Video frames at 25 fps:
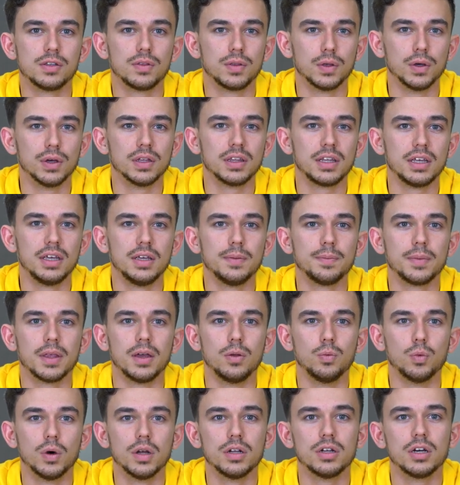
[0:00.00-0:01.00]
30
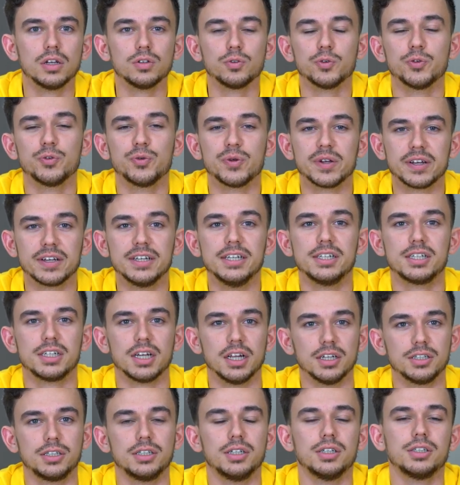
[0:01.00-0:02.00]
and 100 degrees
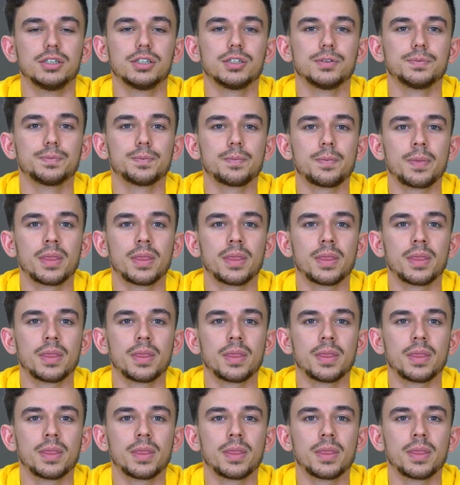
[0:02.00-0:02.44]
Celsius.